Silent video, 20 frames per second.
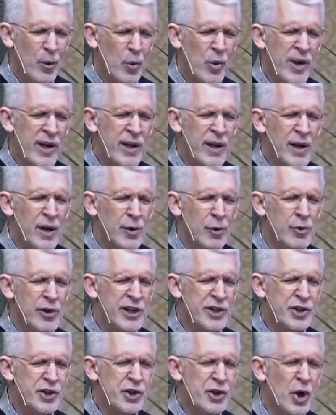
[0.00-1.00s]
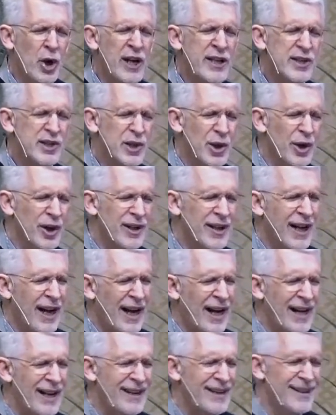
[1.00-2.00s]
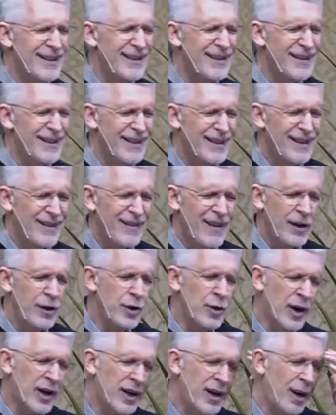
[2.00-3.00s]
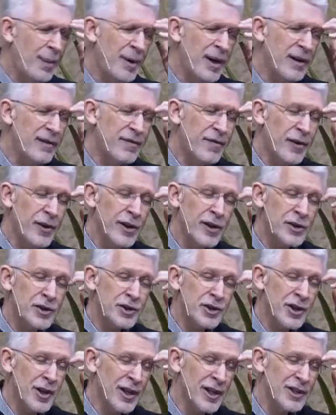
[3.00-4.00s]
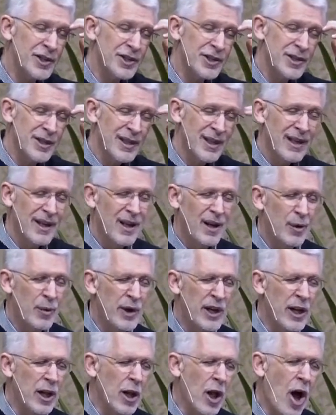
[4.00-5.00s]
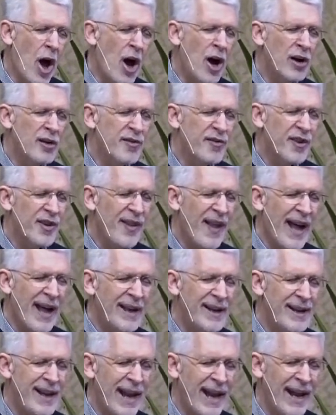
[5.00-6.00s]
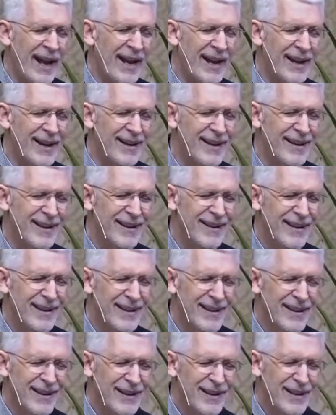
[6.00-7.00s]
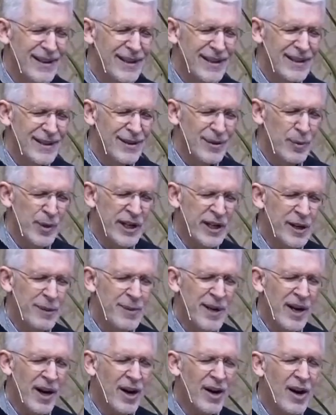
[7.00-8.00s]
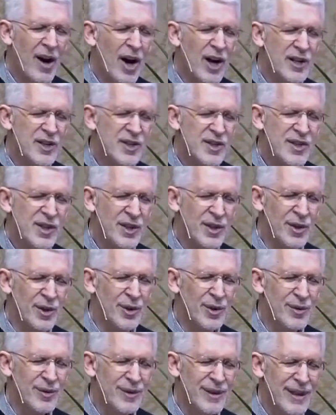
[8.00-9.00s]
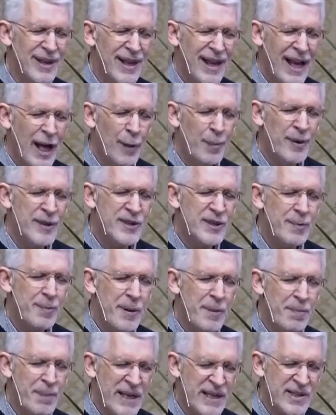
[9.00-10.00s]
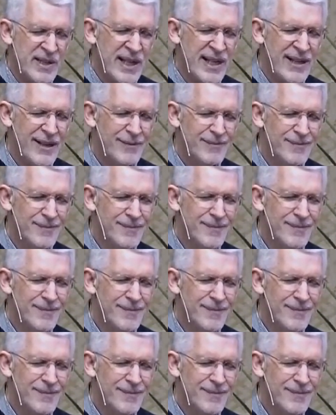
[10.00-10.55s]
We rejoice, Lord God, that you are coming for your church, and we long for that day. We commit our hearts to you. Help us to be busy,